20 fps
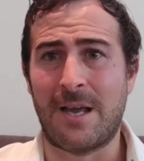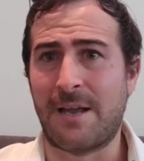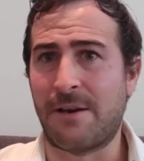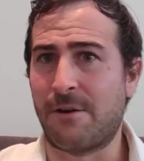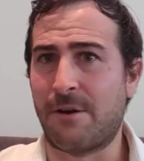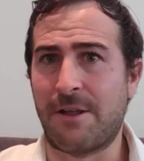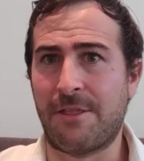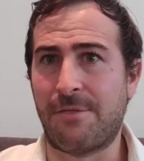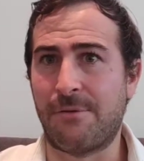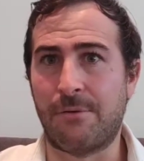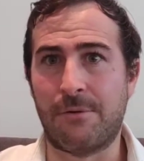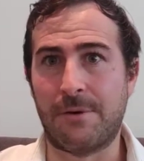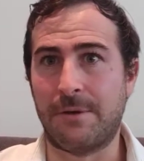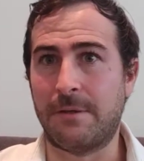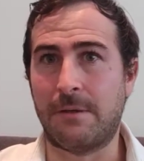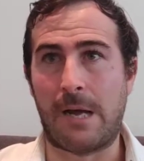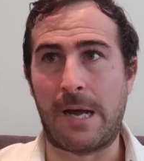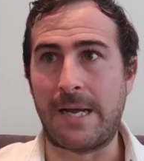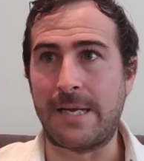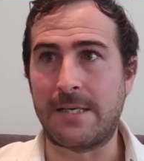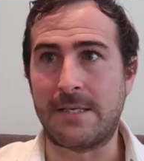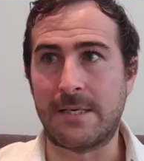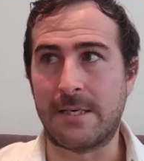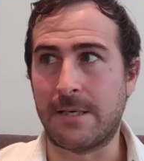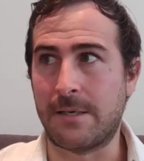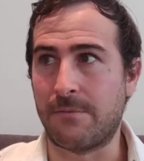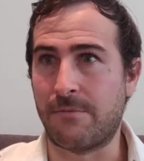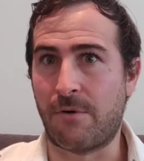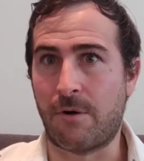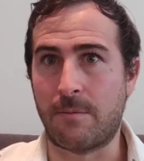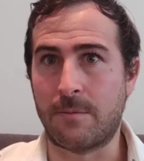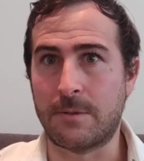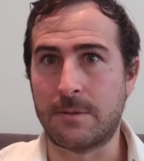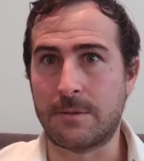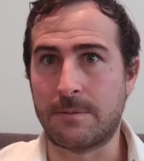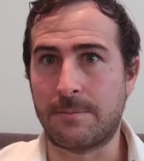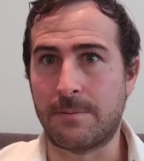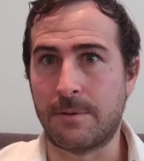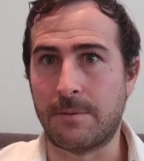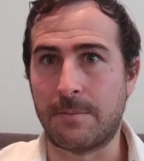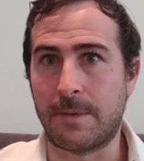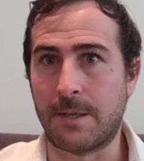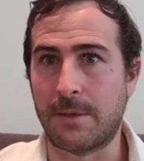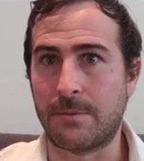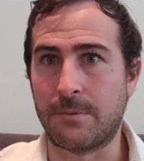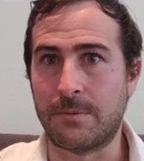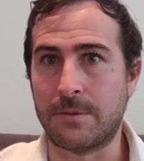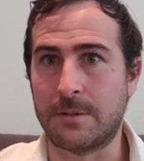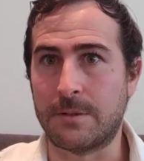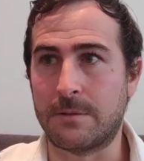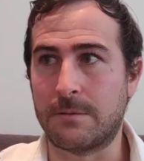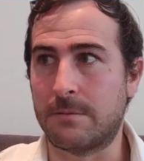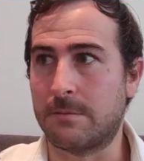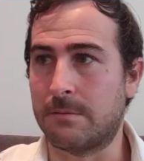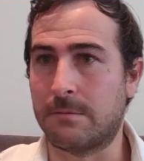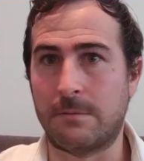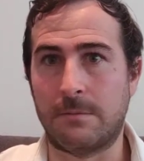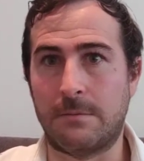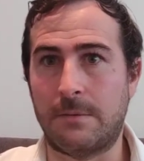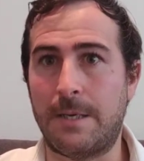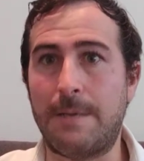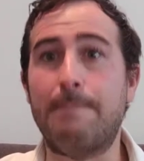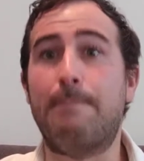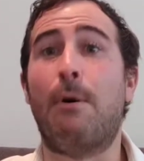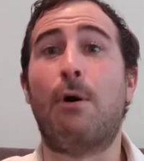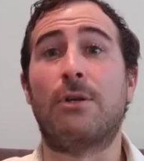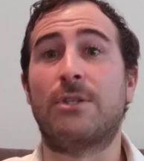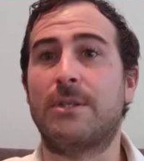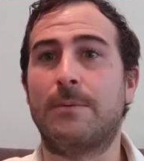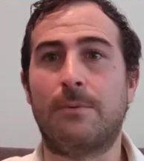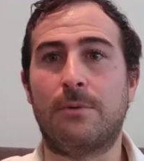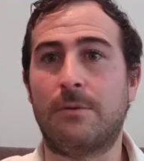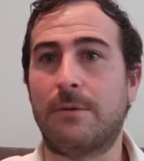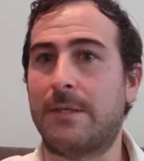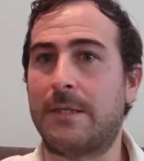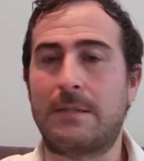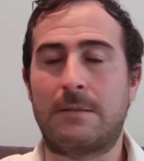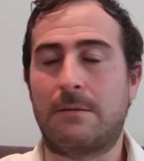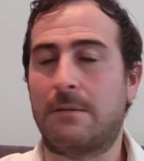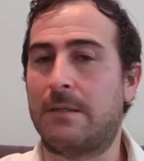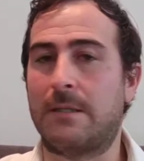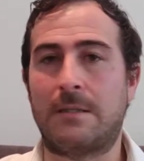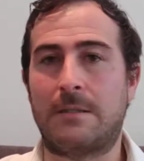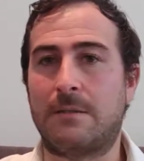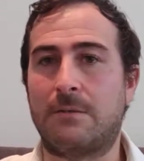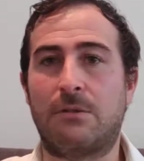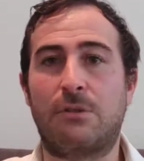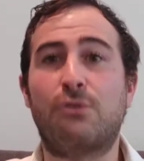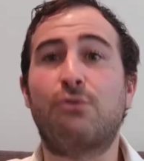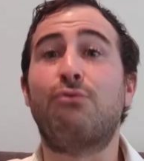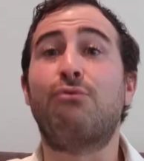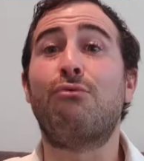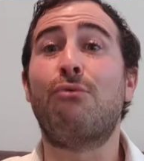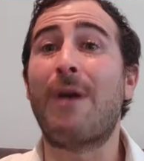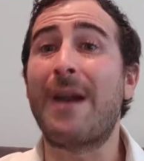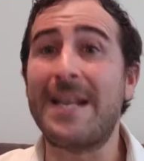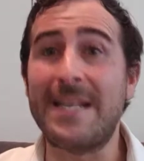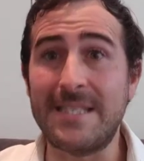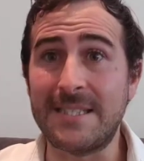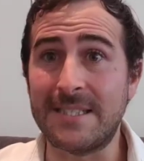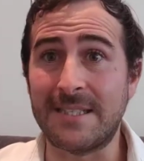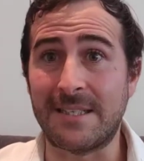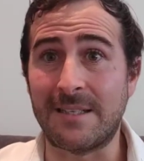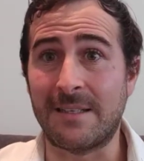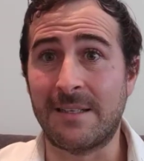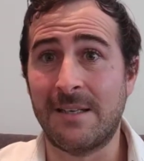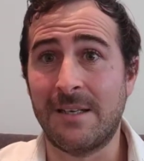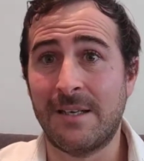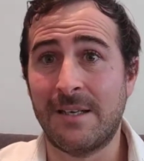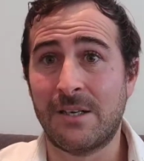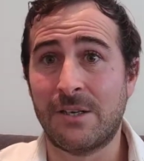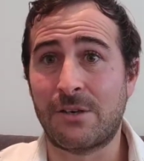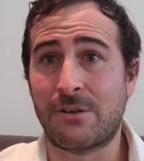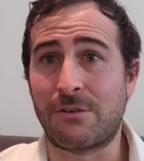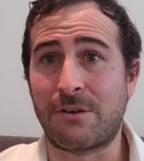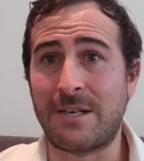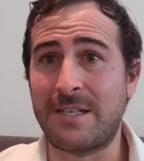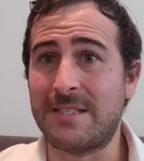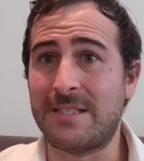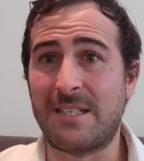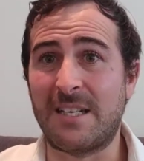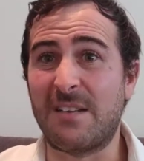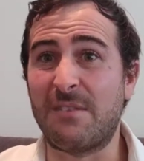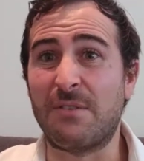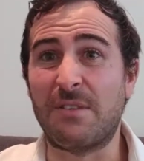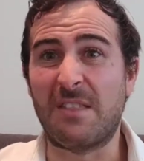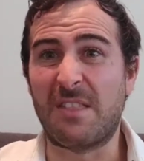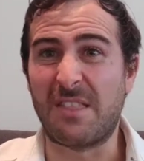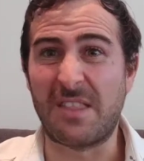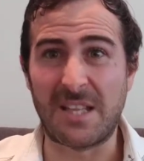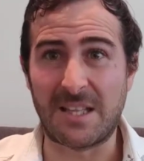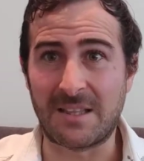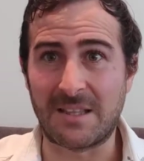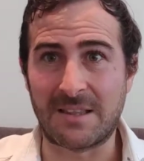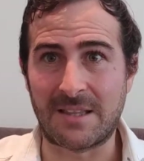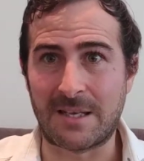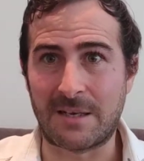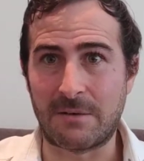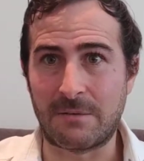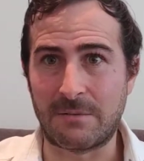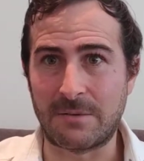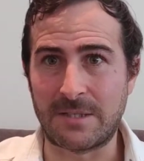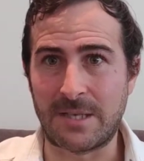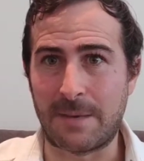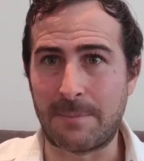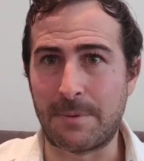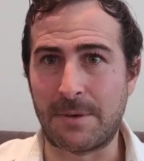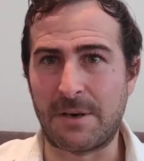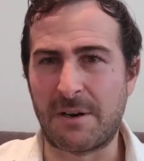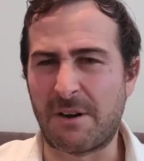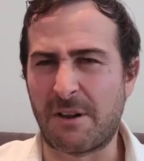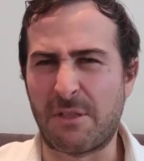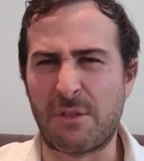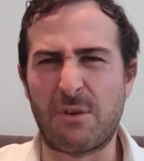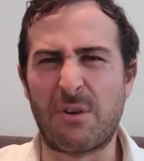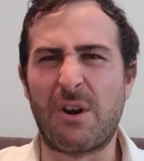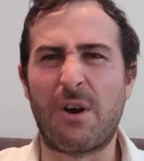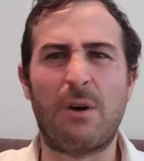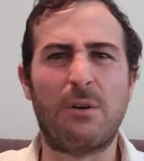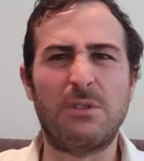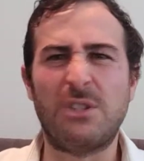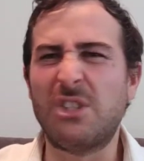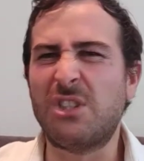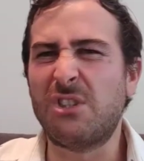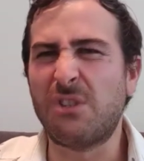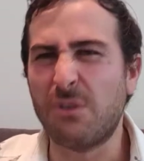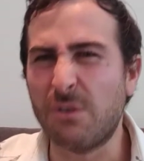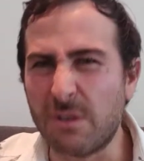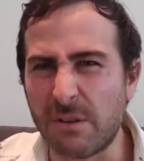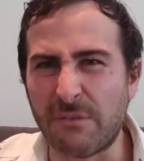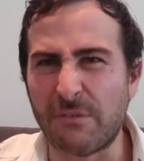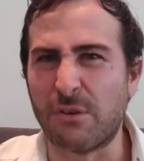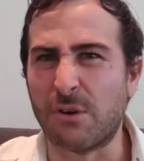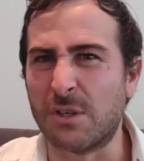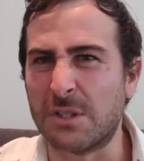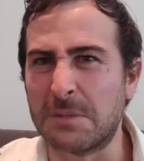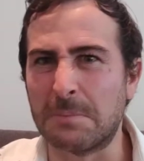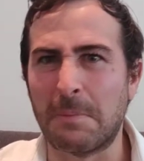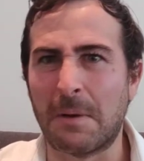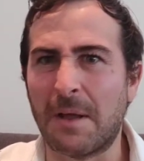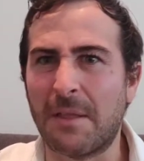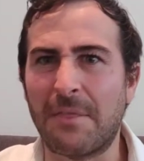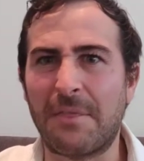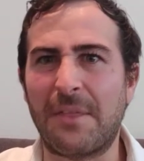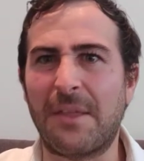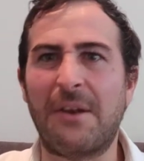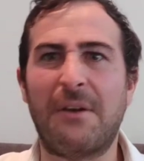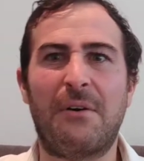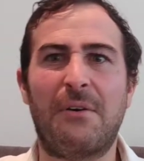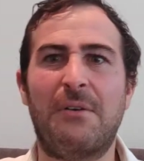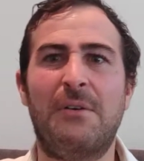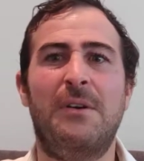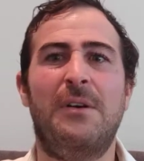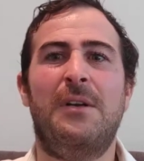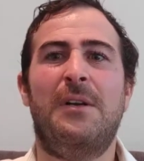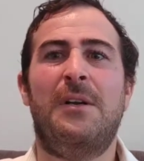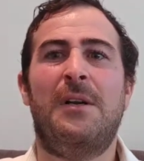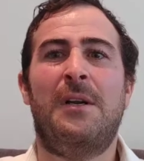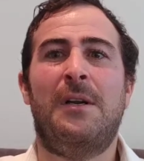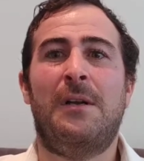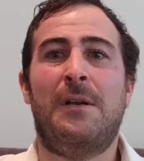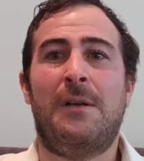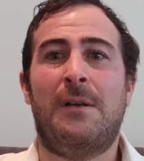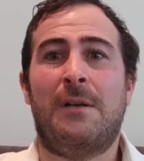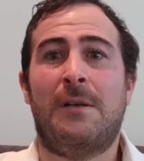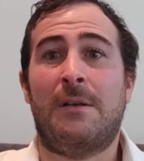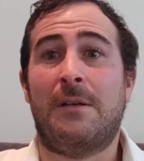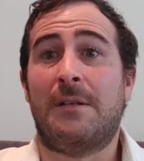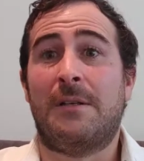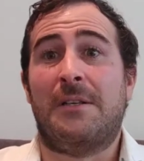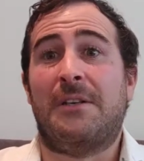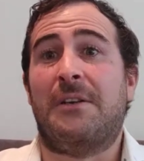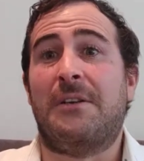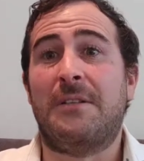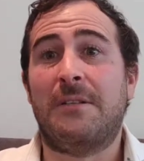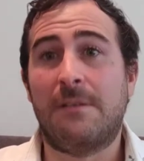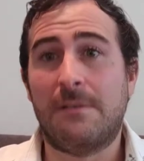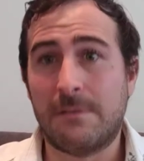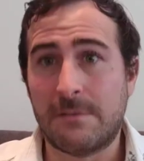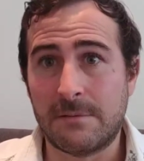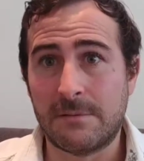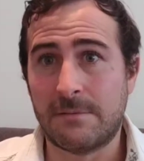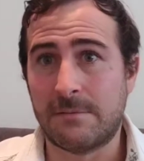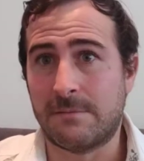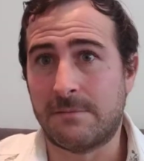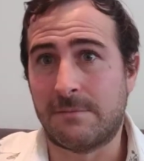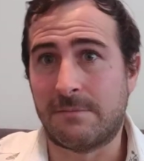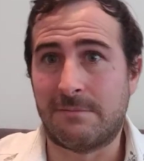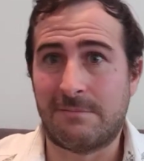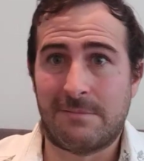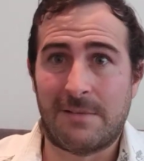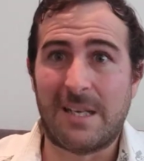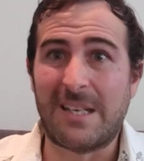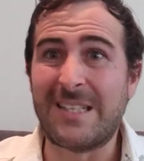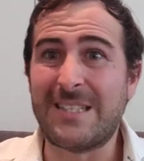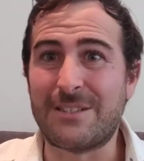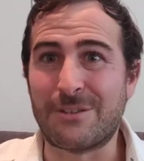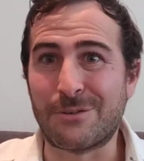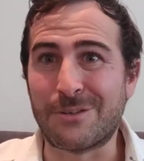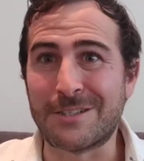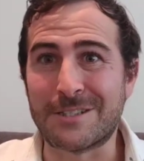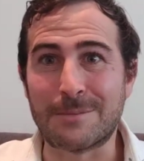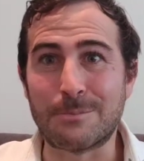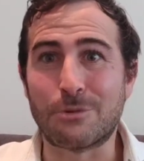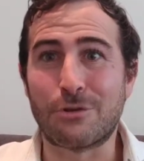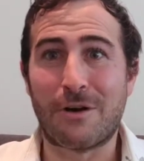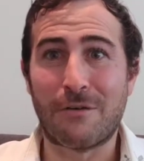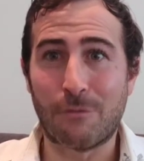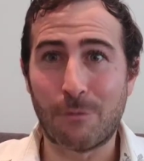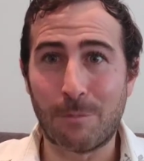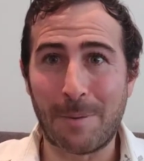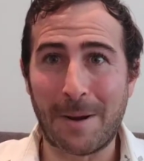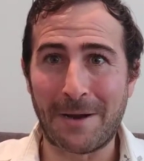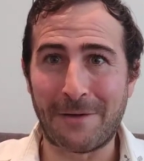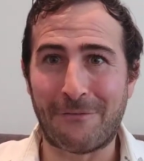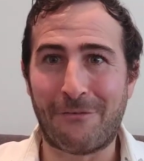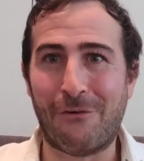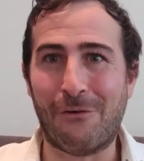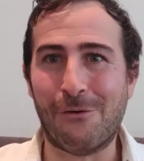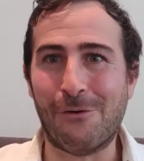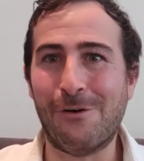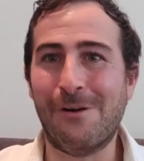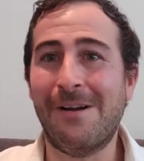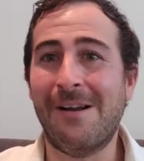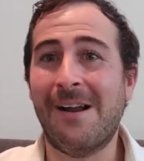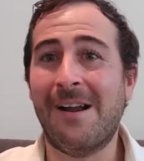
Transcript: And I thought 18 enrolments per month was impossible. That that's crazy, crazy to even think that that was happening. And I thought oh, I'll just do the first month, and I'll, you know, at least I'll get some travel paid for.